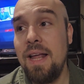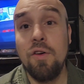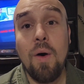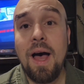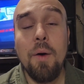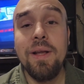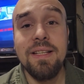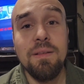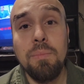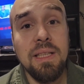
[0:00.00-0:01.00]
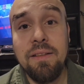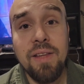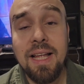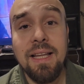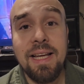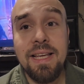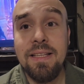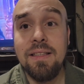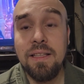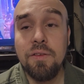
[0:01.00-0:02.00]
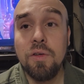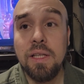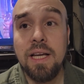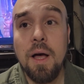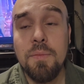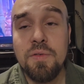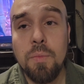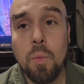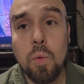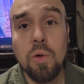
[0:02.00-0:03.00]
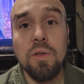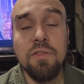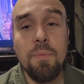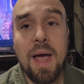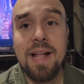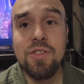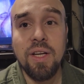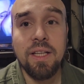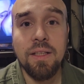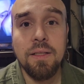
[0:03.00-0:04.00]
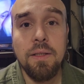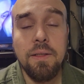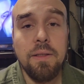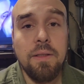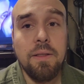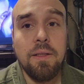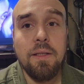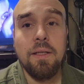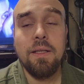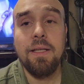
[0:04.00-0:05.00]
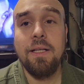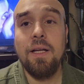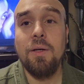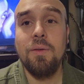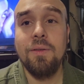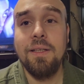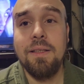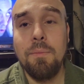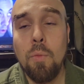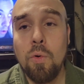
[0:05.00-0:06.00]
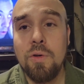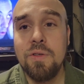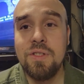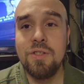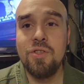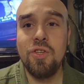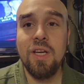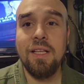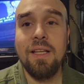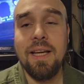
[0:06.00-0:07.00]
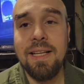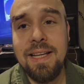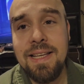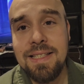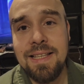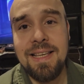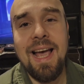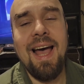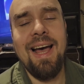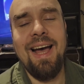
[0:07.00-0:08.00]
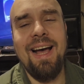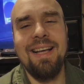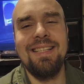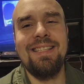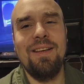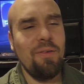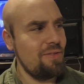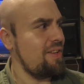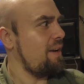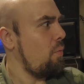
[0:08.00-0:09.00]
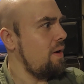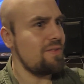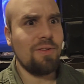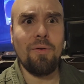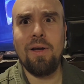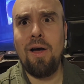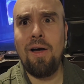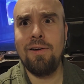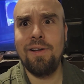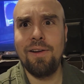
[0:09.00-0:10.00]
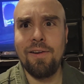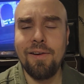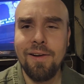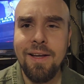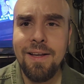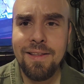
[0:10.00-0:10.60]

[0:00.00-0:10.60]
I don't know how he doesn't believe that. Like, he literally comes from a world of magic, you know, immortals and shit. Like, and he's so it's like, what's going on here?